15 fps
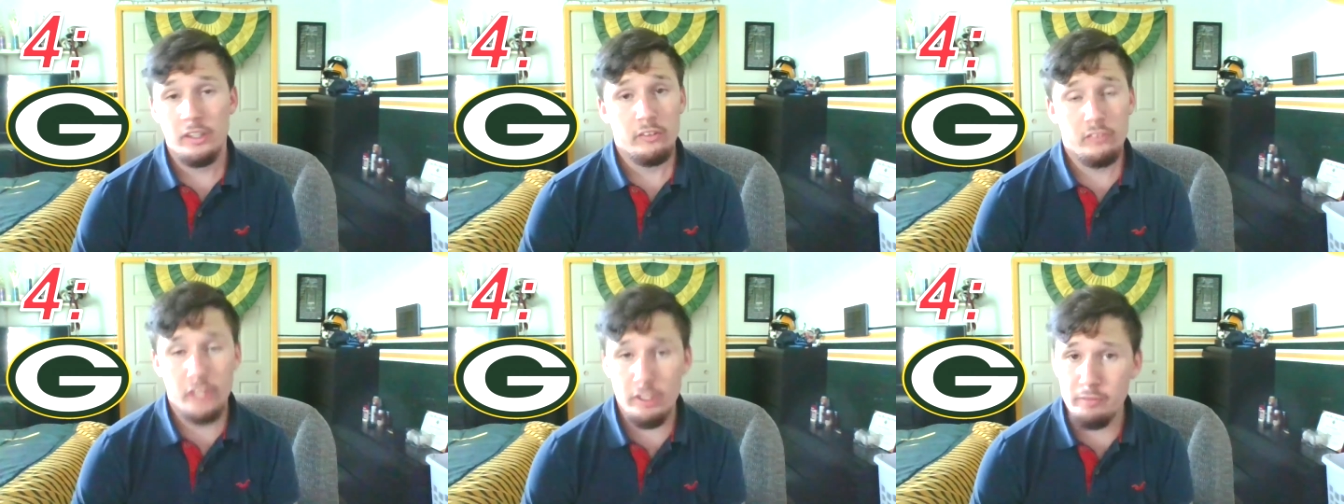
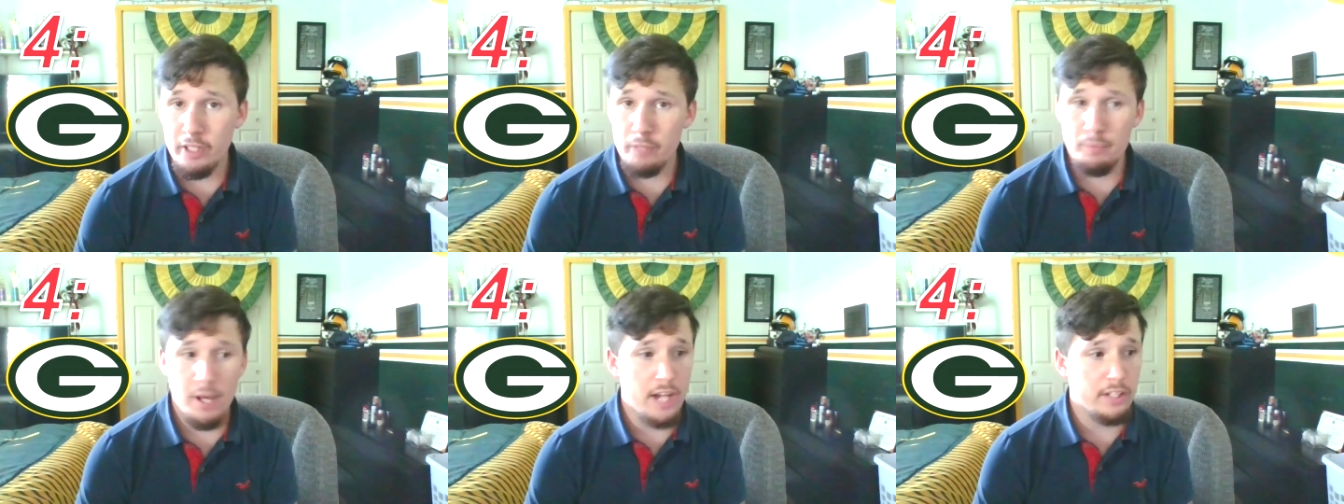Green Bay
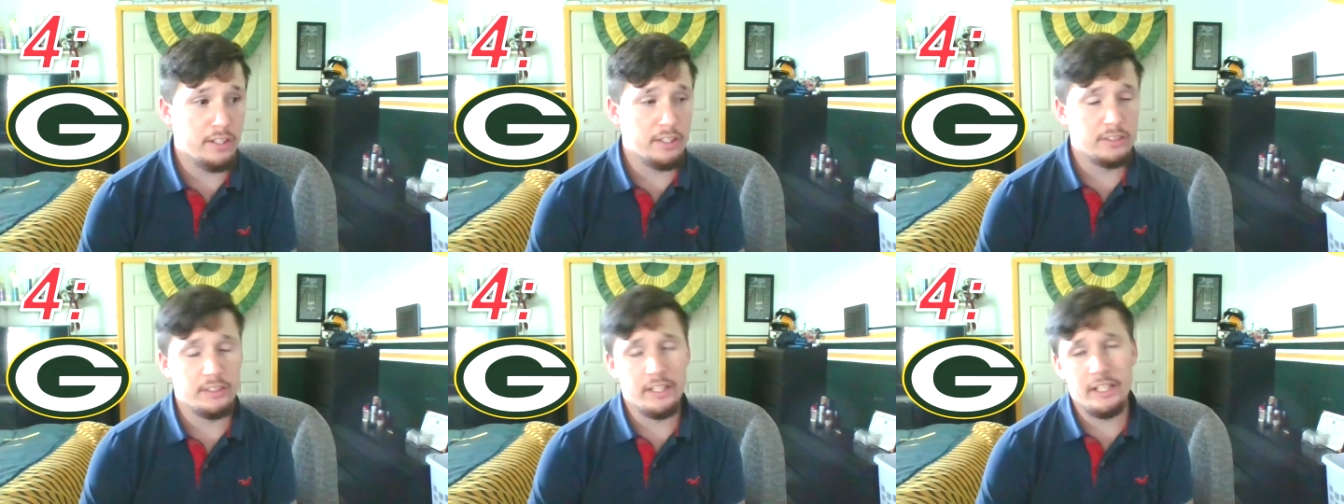
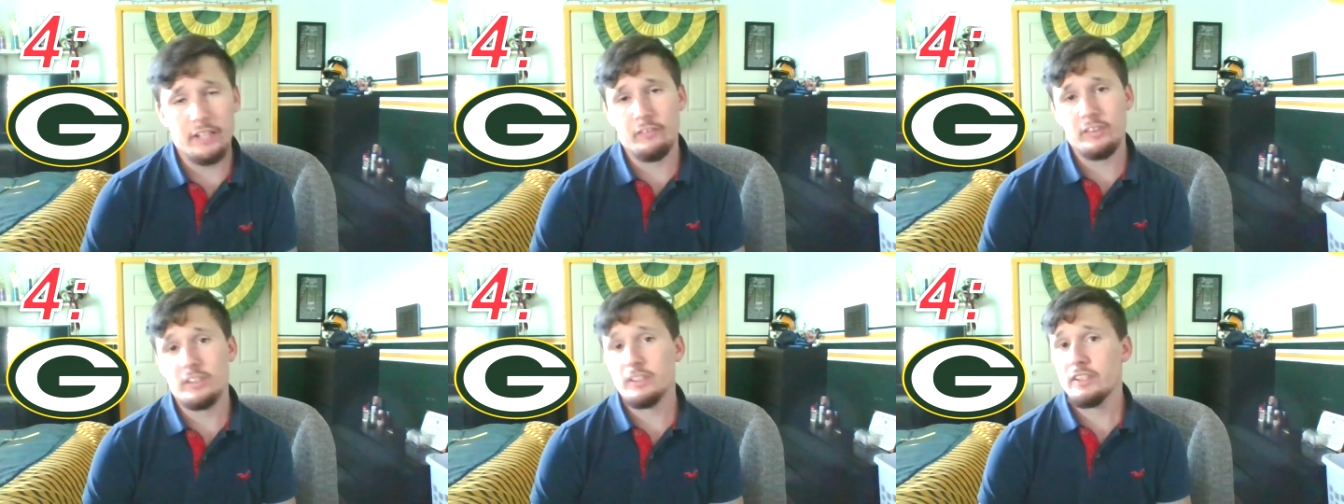Packers, and it
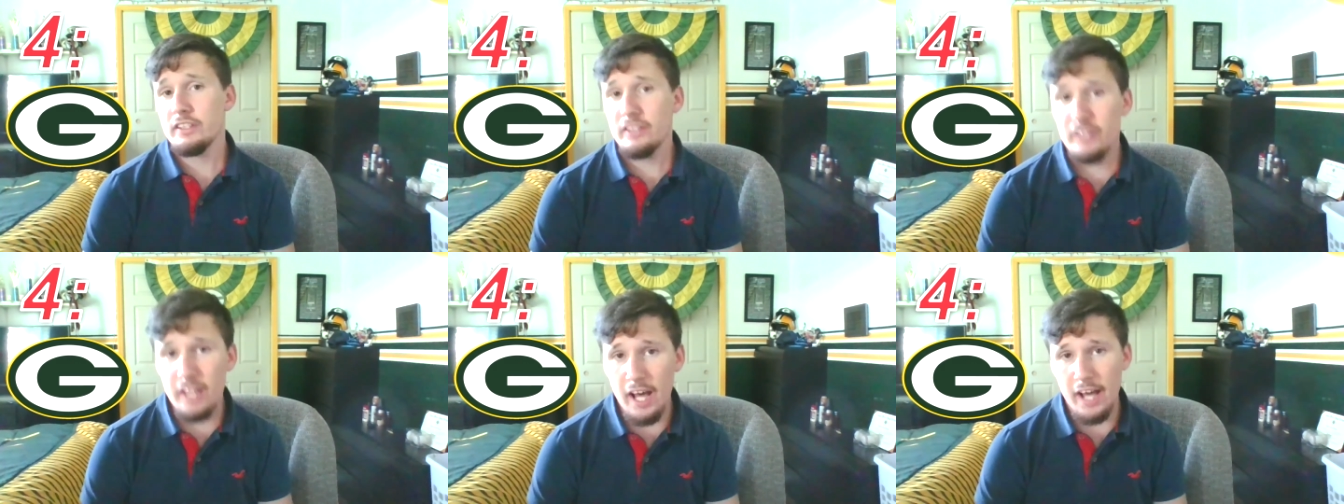was
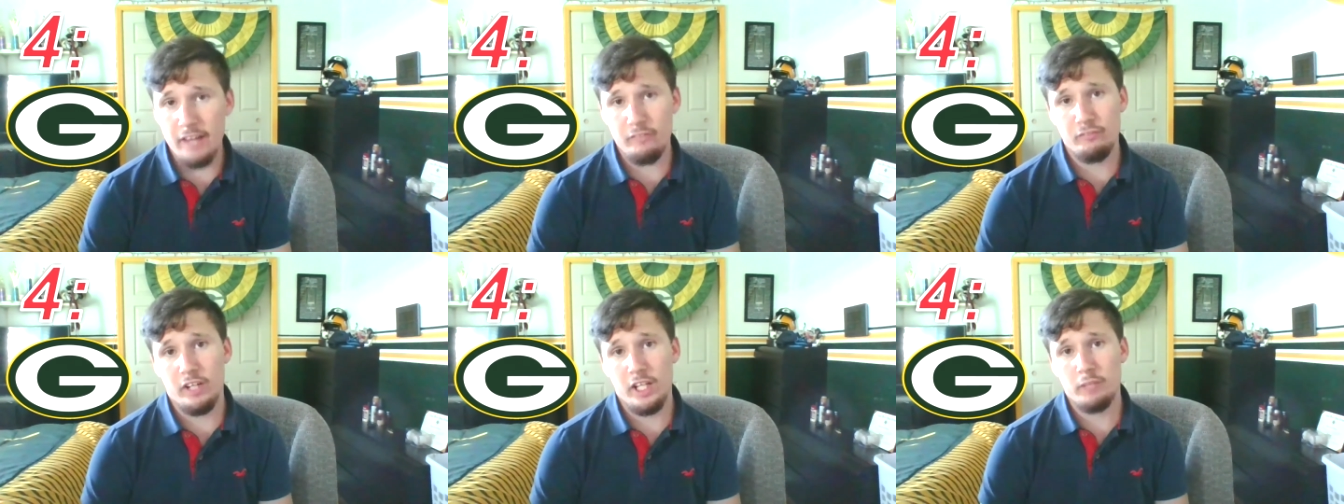
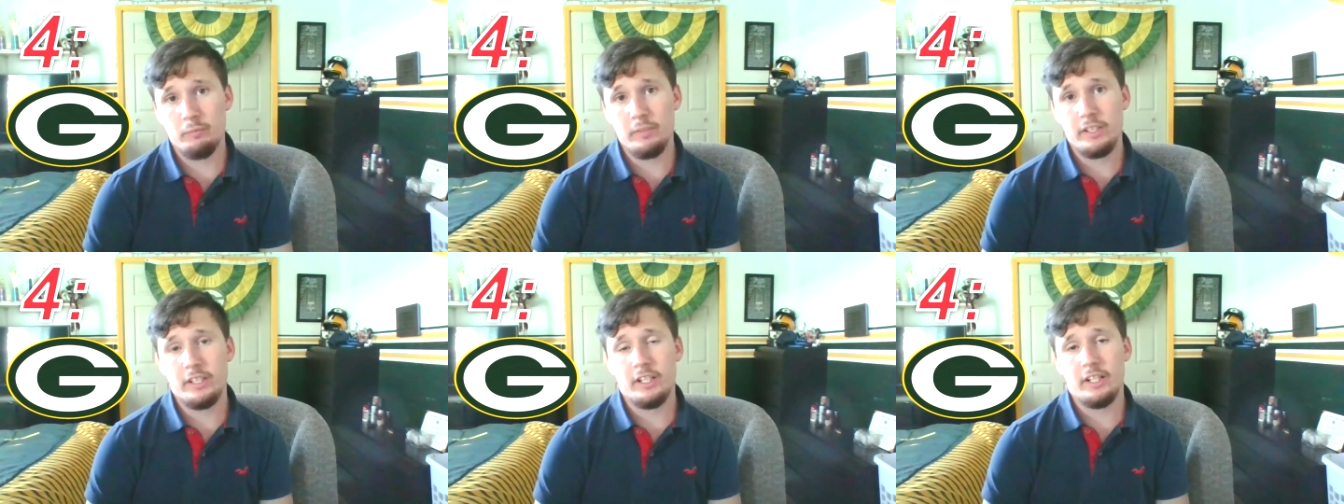not fun
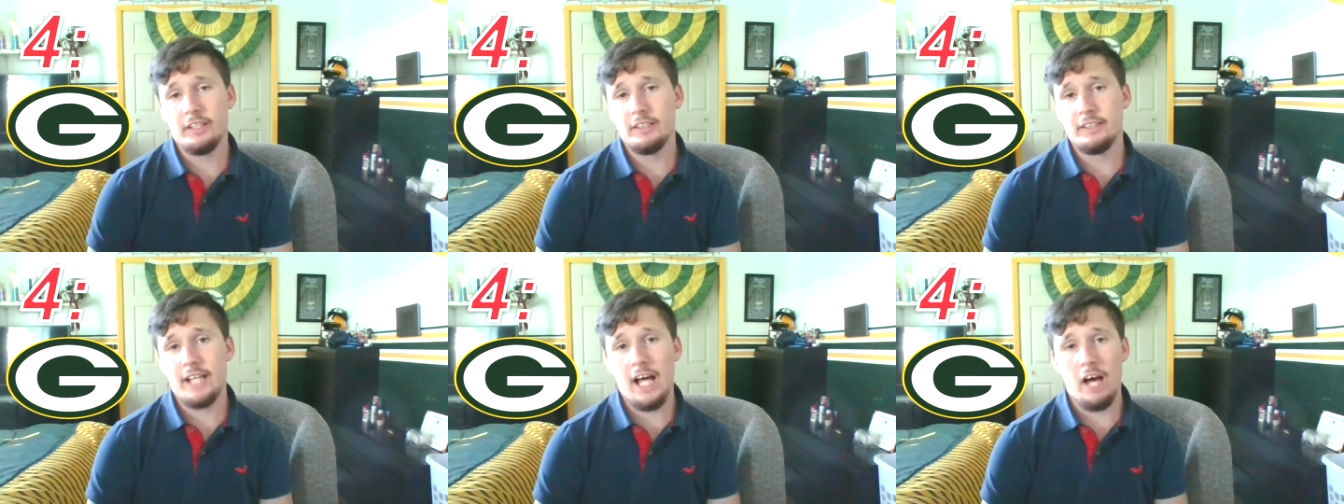
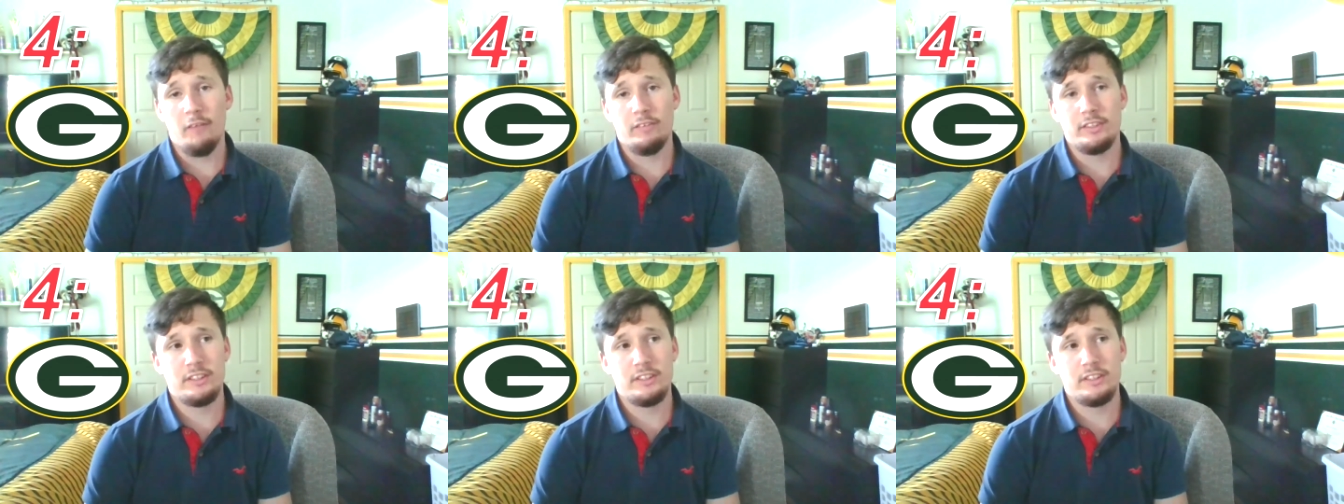because I was